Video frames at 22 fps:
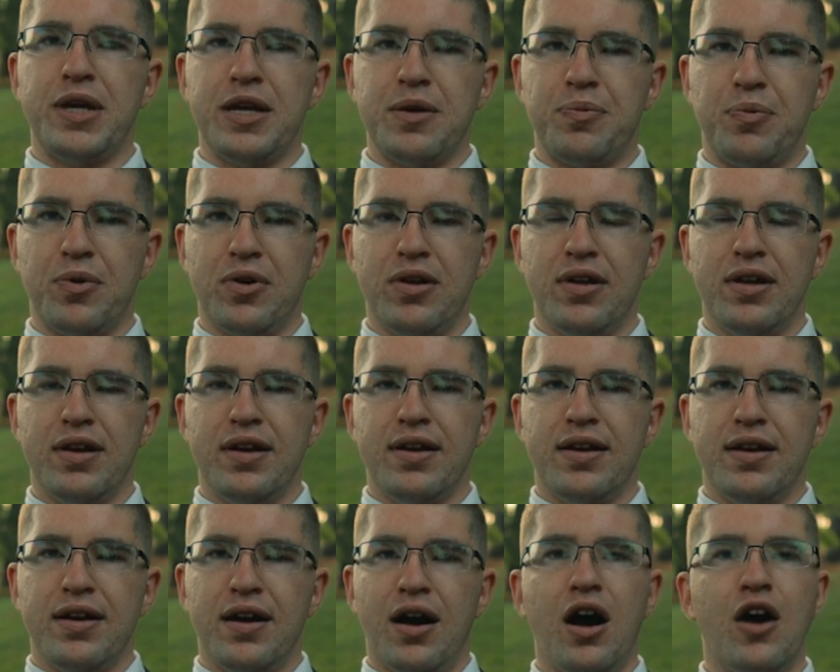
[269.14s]
people,
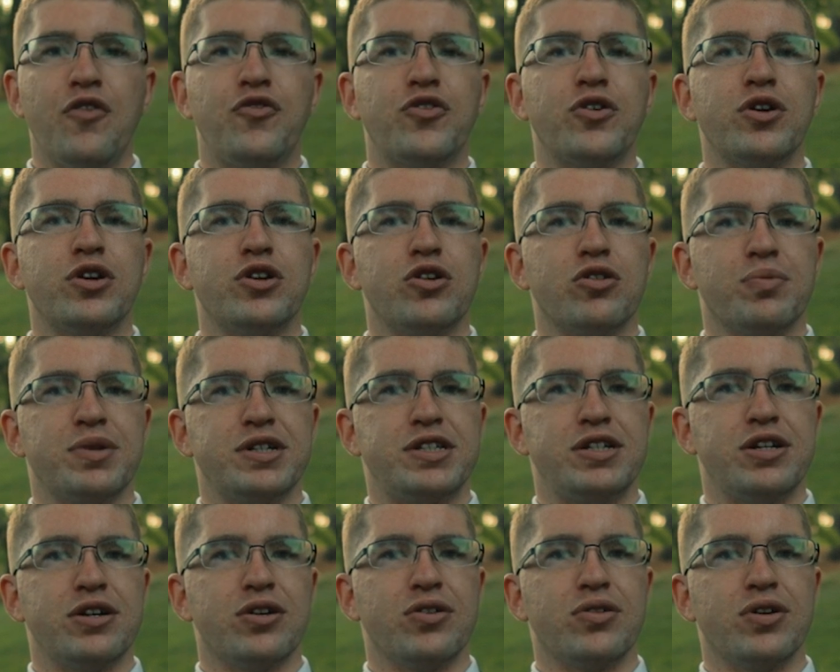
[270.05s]
offer your
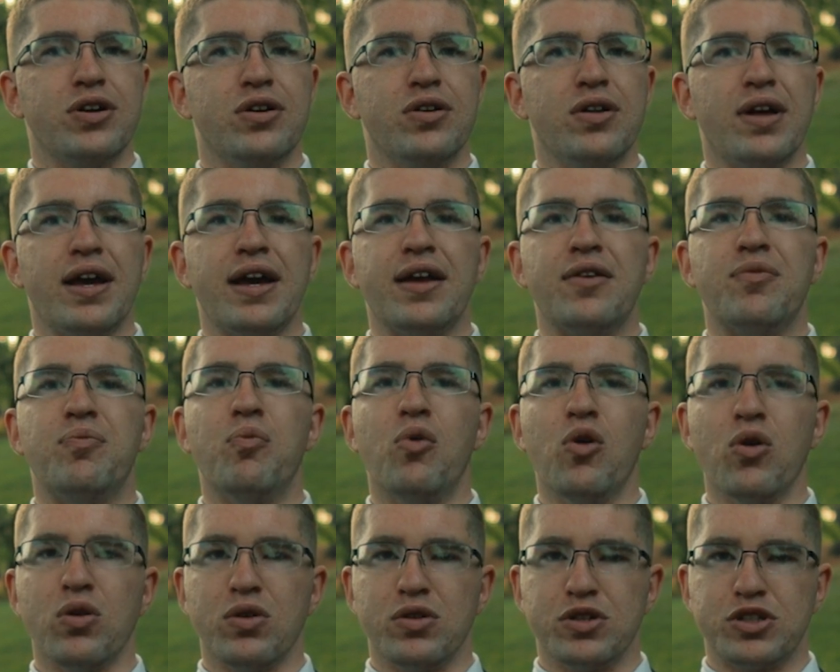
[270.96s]
material and
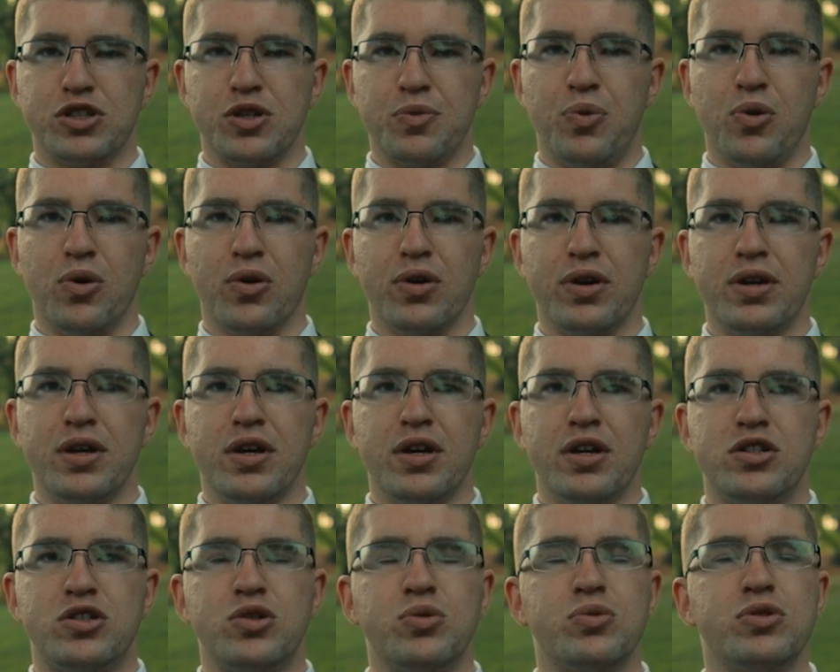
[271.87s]
moral support
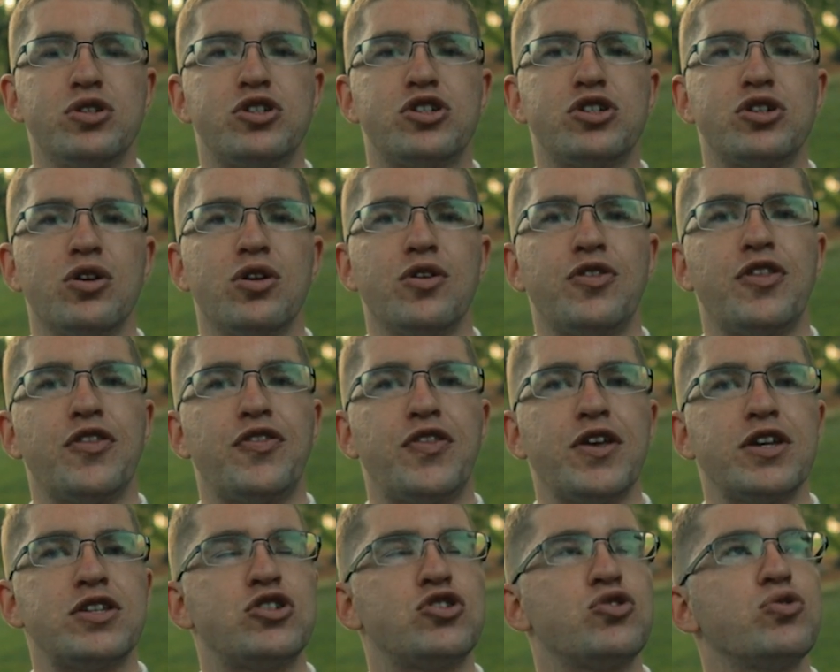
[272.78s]
to ensure that
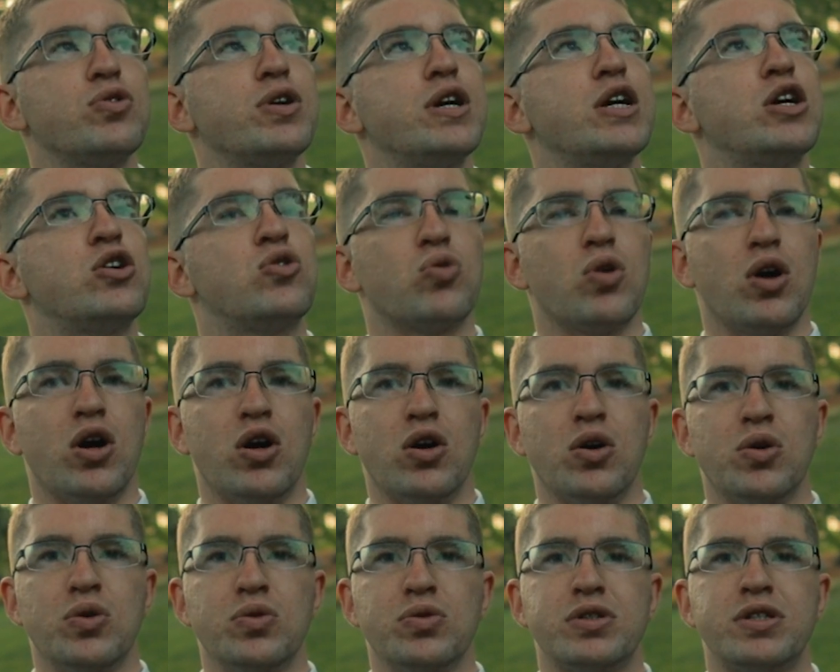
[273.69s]
this tree
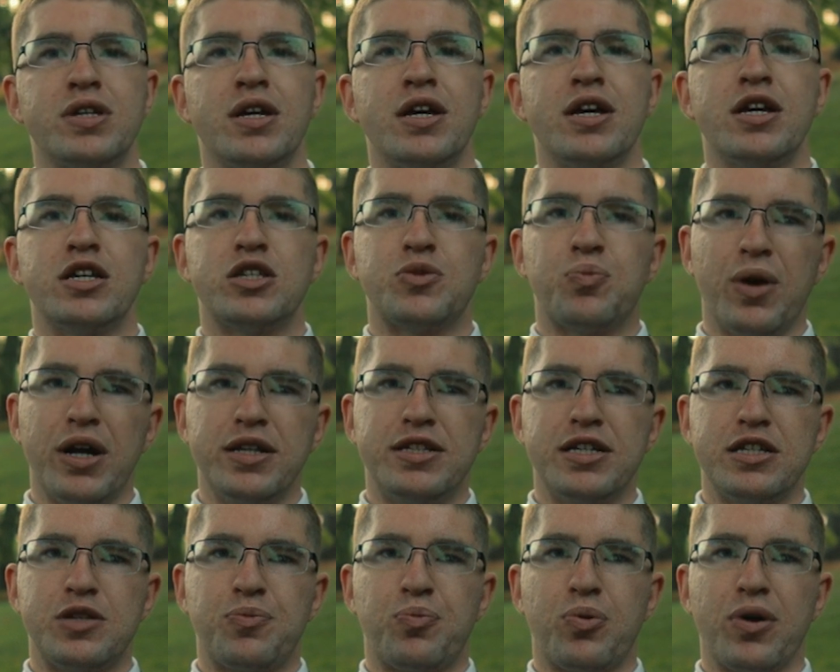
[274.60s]
grows,
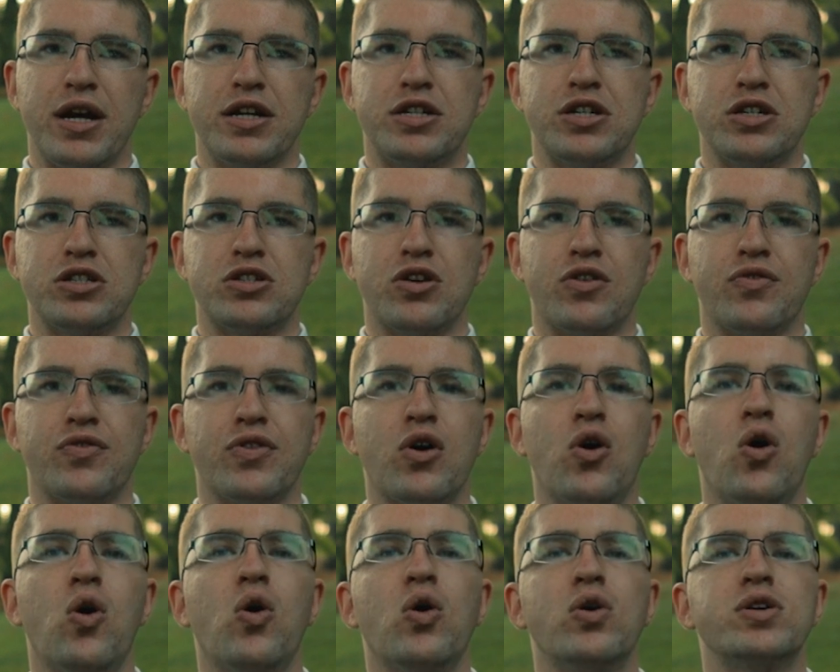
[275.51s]
spreads its branches over
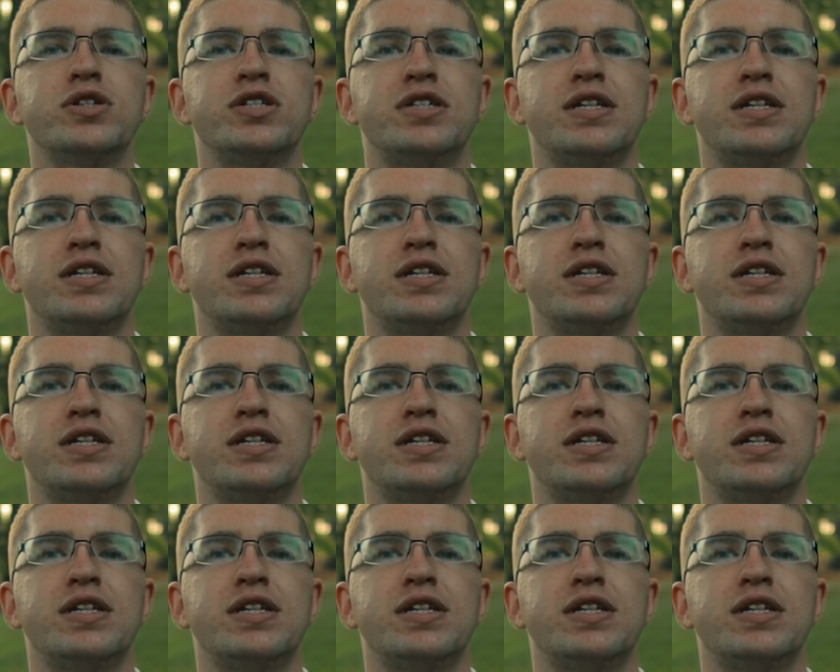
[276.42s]
the whole